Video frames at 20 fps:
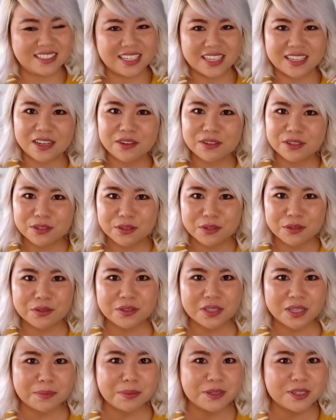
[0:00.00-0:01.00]
Check out your local
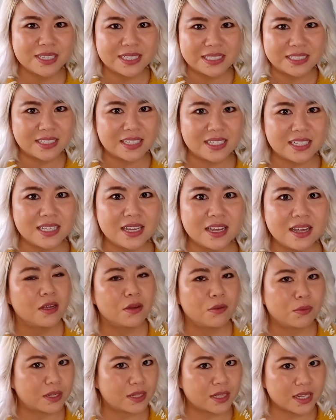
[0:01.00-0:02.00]
library and see
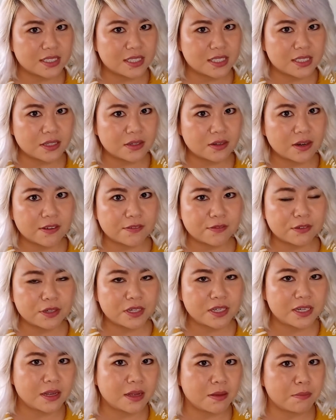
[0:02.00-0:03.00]
what classes they're
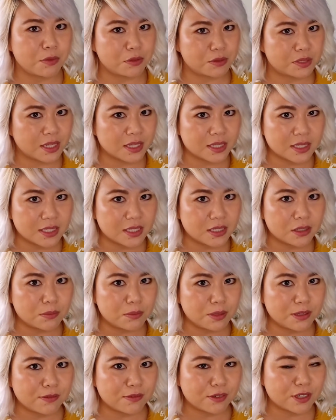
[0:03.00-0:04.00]
offering. Most likely it'll
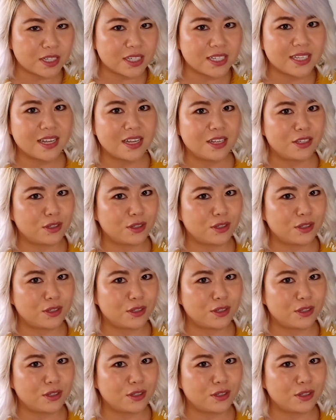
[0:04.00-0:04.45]
be free.